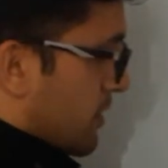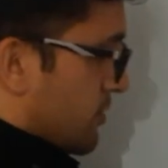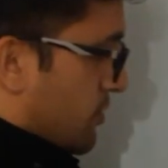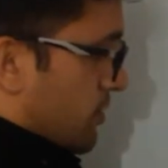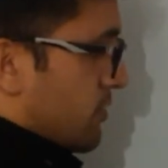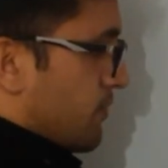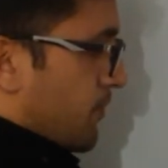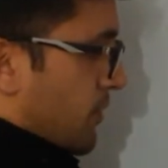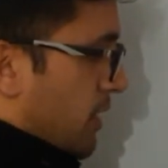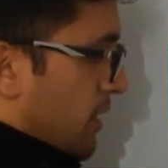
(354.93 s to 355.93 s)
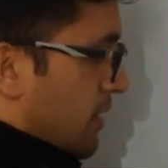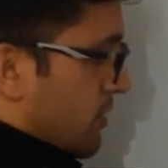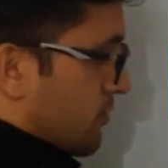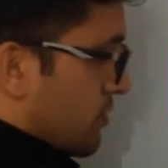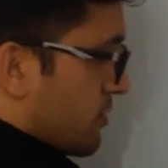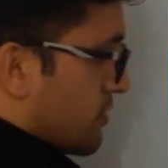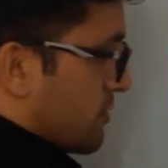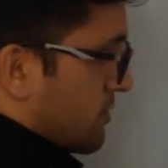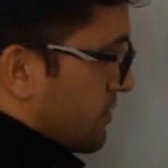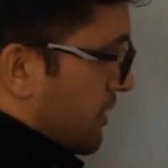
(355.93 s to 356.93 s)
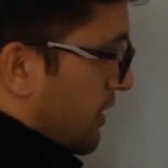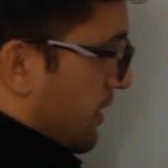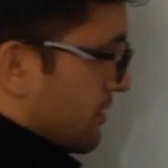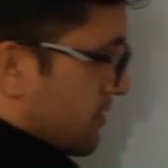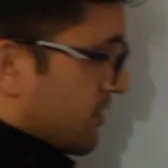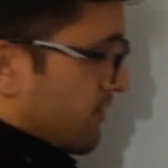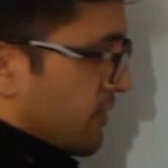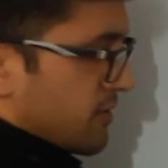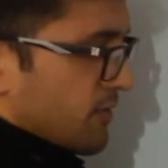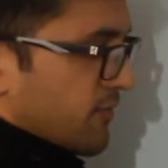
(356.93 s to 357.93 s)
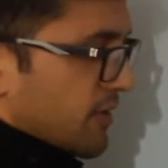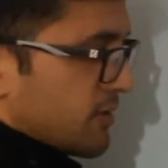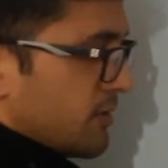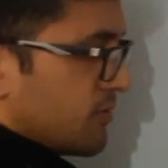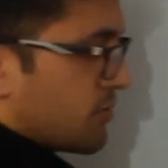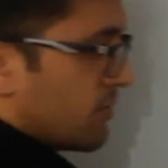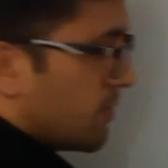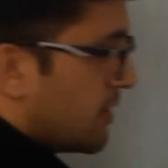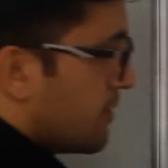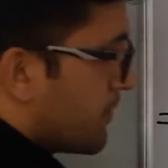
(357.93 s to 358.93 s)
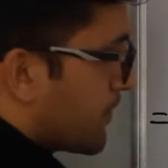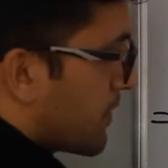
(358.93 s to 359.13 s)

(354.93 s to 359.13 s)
So when you take an anti-differential function, it shall be